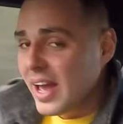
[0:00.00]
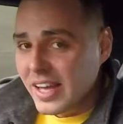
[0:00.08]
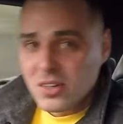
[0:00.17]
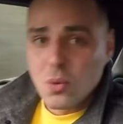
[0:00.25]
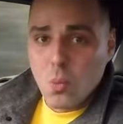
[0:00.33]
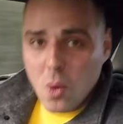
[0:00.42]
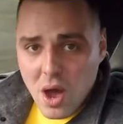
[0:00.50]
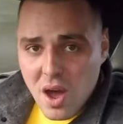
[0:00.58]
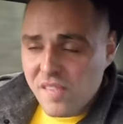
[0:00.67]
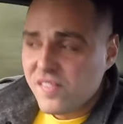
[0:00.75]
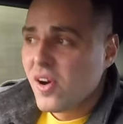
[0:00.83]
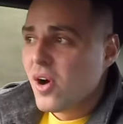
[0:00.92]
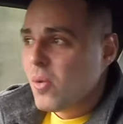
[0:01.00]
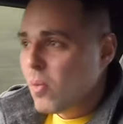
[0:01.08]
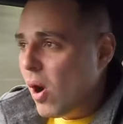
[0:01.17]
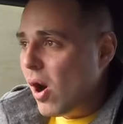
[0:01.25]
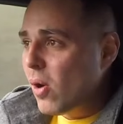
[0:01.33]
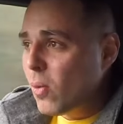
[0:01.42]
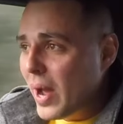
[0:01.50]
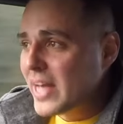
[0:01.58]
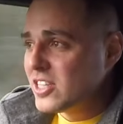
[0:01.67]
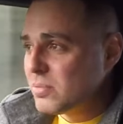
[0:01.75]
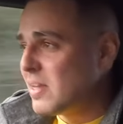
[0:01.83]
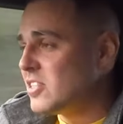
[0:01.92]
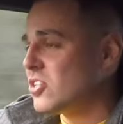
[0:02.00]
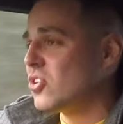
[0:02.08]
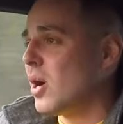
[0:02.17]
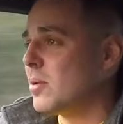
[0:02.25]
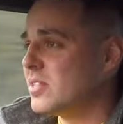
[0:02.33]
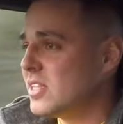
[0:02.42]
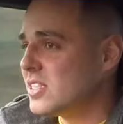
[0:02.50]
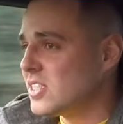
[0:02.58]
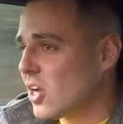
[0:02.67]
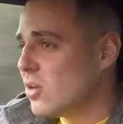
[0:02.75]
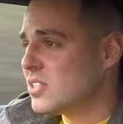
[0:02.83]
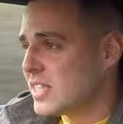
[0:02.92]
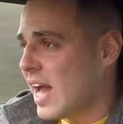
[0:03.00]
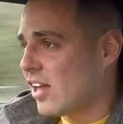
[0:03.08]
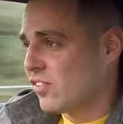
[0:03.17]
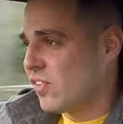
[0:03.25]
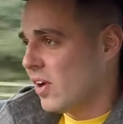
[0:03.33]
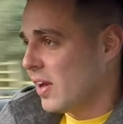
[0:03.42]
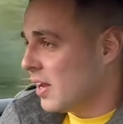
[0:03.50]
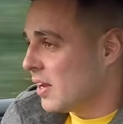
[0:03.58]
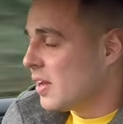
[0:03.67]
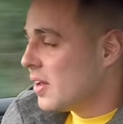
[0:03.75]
it's a worthwhile way to spend your time, because it's so satisfying.